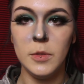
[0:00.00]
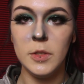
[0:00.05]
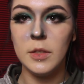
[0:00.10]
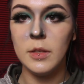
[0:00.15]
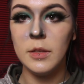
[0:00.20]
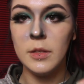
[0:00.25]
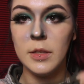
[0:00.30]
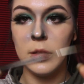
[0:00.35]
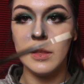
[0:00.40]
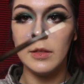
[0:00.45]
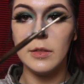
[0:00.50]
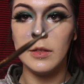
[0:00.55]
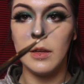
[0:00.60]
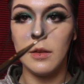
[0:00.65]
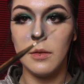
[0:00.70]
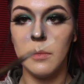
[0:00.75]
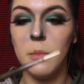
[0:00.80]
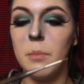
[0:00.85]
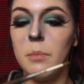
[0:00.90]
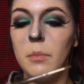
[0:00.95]
gonna take this
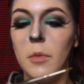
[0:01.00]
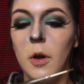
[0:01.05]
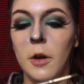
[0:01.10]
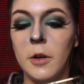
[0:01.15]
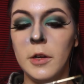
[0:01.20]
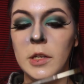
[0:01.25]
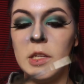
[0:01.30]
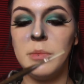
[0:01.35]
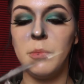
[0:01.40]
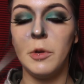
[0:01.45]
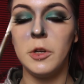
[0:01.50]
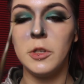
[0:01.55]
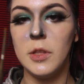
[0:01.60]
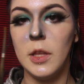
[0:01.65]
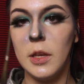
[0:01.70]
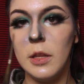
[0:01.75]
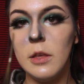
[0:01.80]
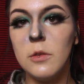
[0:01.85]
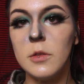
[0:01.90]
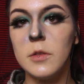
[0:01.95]
like artist brush
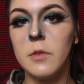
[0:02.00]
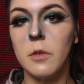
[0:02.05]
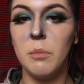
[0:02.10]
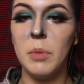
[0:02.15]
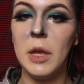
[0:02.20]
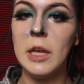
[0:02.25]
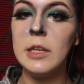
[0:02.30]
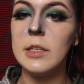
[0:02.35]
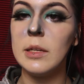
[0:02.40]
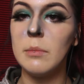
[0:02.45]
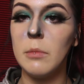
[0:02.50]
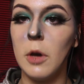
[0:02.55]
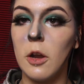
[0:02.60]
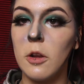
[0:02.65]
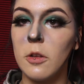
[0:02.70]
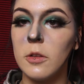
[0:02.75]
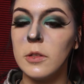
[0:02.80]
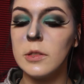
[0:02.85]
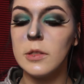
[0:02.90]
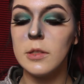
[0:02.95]
that I use for painting
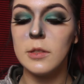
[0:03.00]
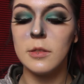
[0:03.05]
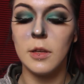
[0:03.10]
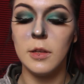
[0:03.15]
models,